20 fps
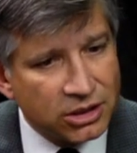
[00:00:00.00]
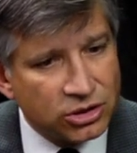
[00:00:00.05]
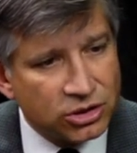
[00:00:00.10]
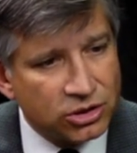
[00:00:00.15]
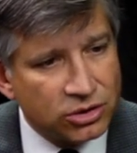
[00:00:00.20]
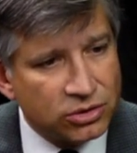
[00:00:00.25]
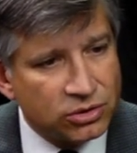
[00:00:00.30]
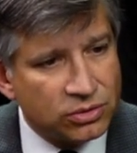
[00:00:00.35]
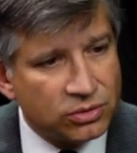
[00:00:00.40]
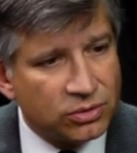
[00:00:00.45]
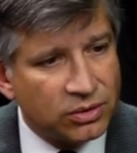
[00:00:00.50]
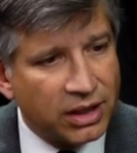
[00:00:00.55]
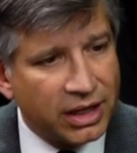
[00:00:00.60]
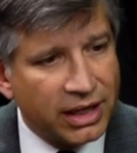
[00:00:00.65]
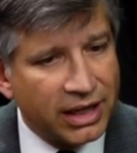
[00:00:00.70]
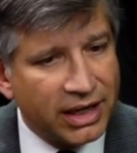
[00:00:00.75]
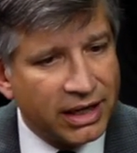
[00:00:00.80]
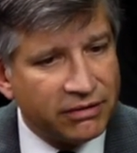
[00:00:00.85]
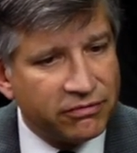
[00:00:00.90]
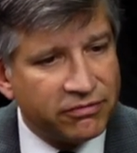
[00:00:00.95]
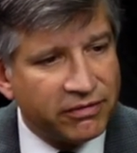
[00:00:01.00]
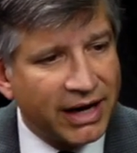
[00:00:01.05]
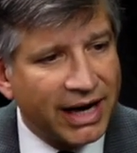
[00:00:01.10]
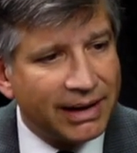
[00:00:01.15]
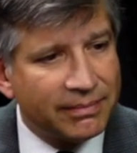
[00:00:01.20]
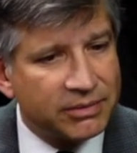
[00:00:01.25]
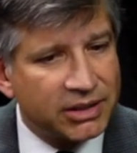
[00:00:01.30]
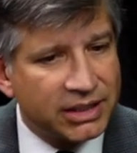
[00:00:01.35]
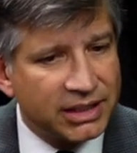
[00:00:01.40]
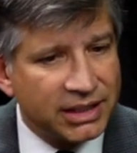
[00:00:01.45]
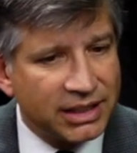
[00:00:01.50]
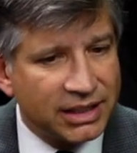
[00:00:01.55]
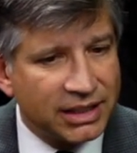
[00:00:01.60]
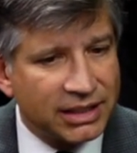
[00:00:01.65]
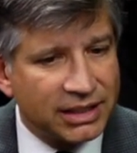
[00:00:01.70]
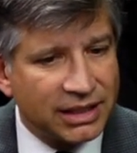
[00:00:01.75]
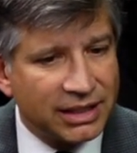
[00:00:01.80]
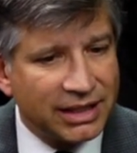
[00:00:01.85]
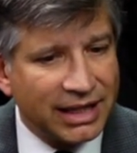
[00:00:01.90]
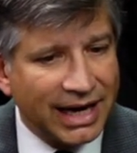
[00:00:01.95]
to a family that